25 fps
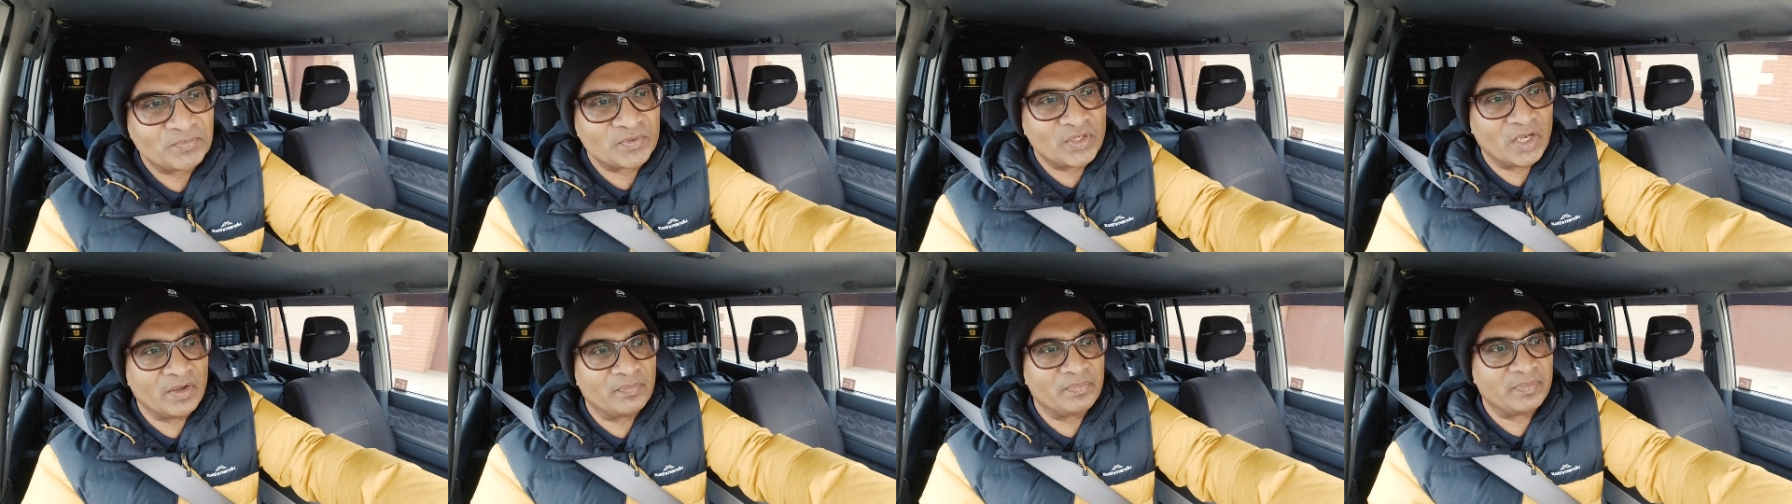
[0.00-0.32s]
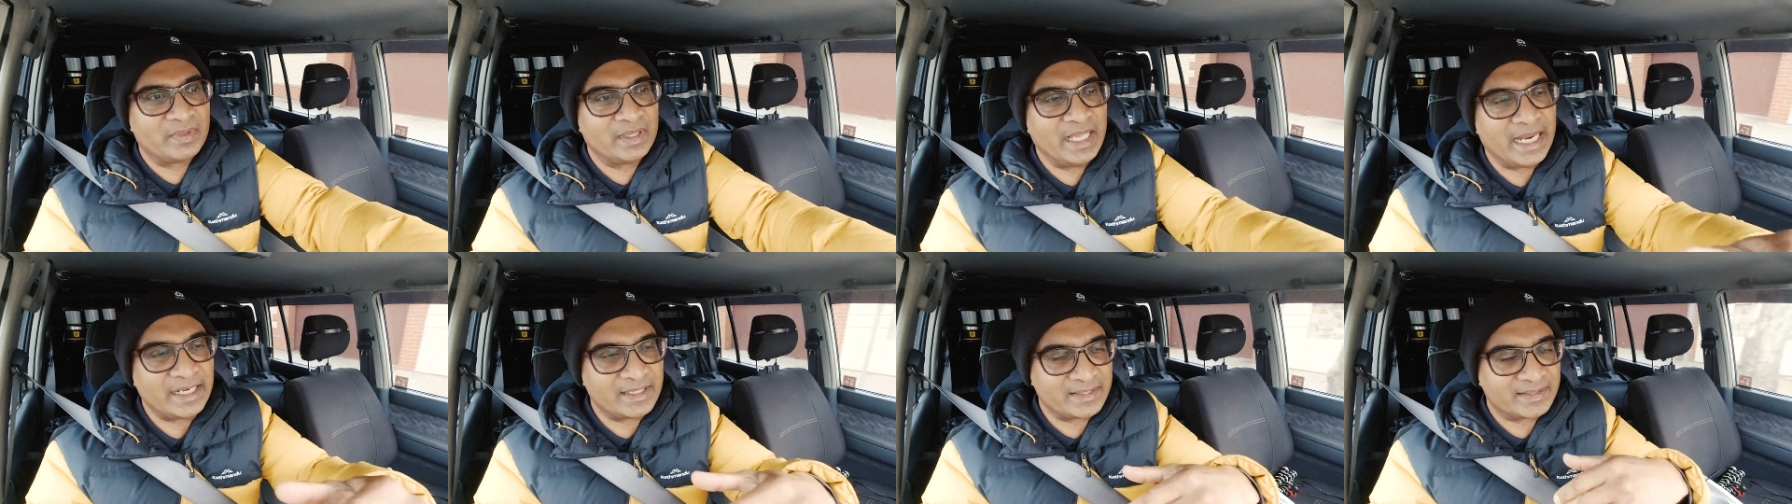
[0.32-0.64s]
So
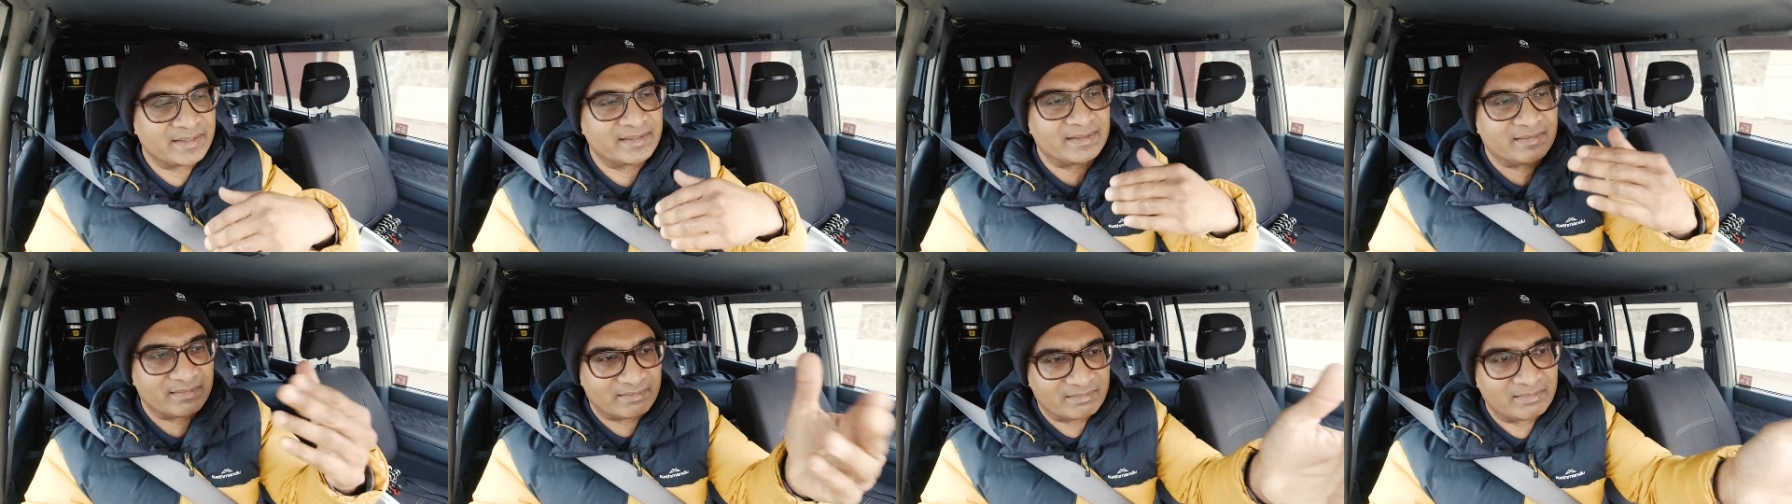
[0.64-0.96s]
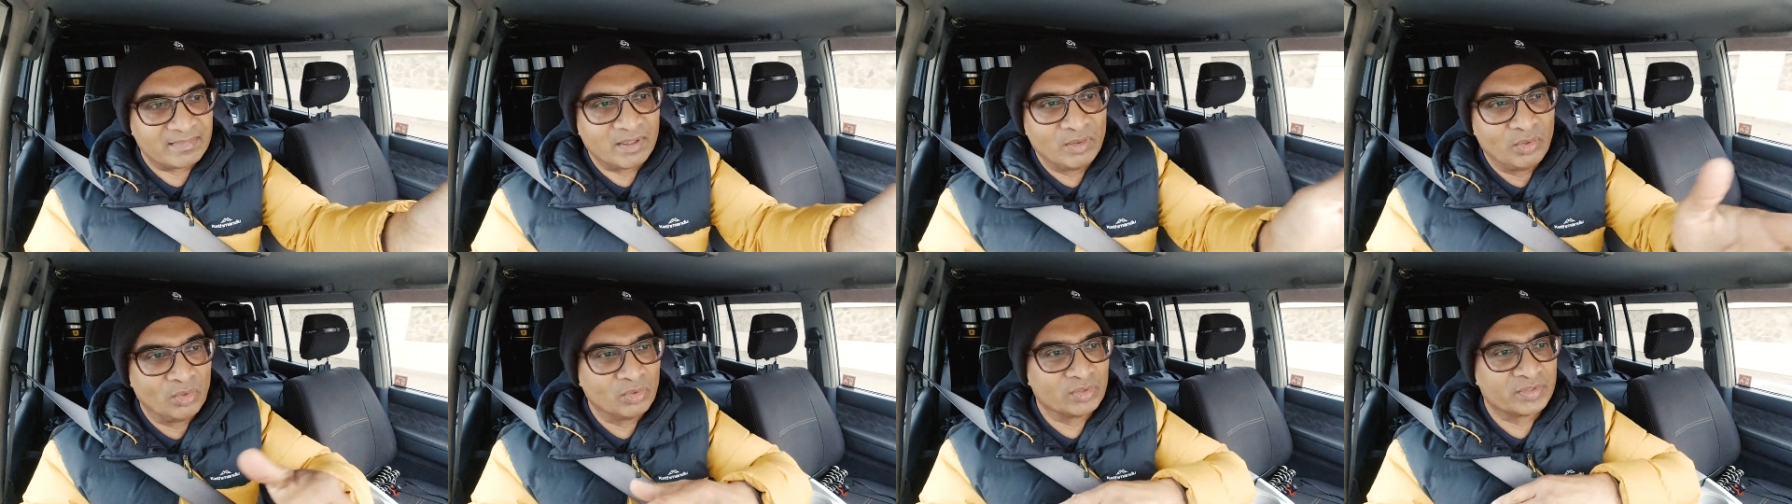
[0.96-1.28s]
that's
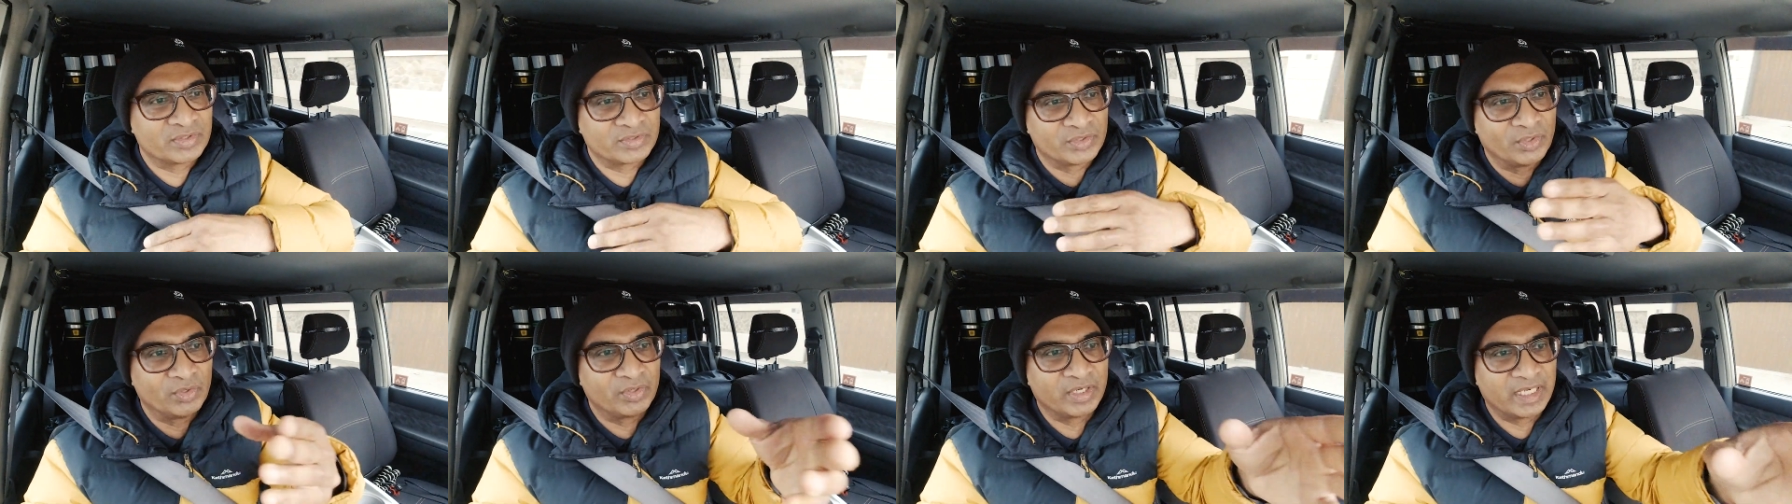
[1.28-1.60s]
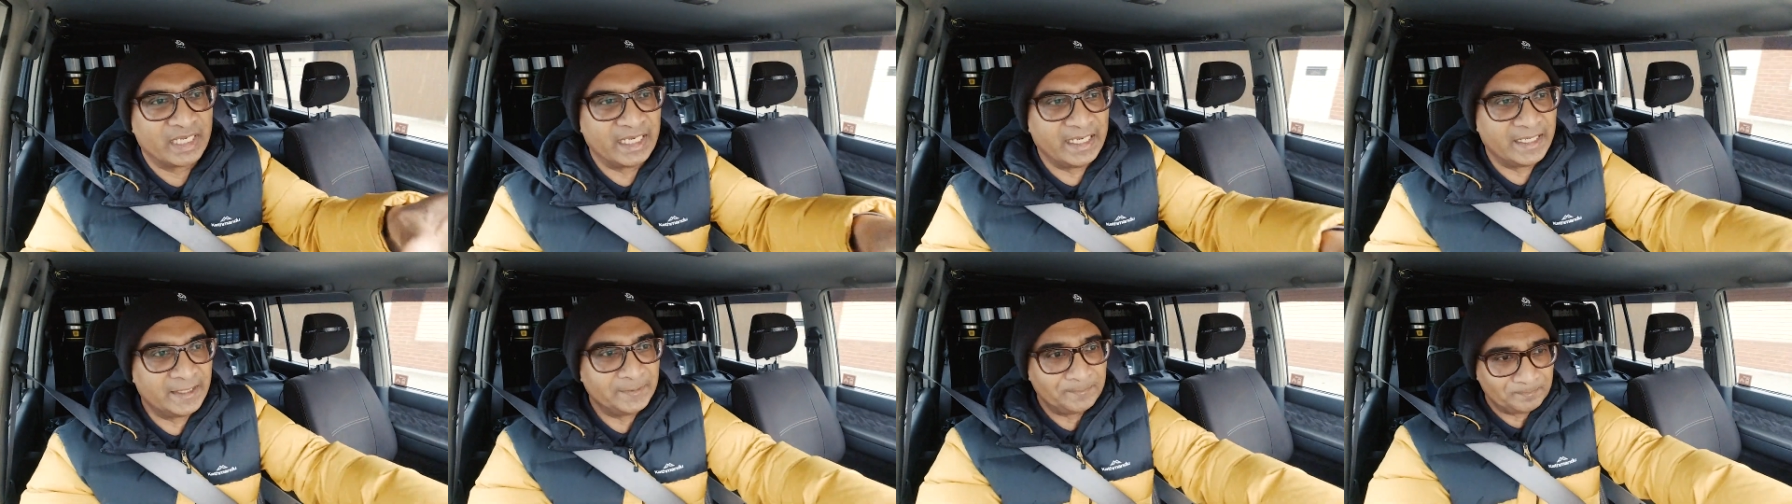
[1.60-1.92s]
the whole
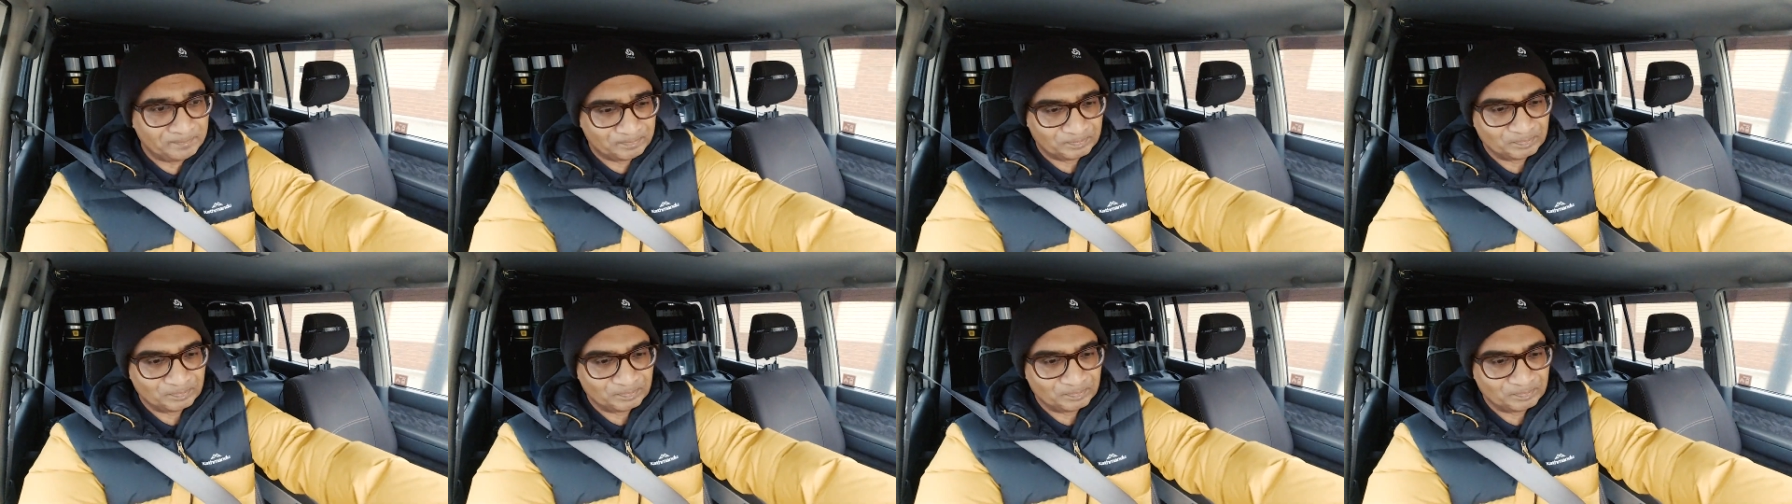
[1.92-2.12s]
story here.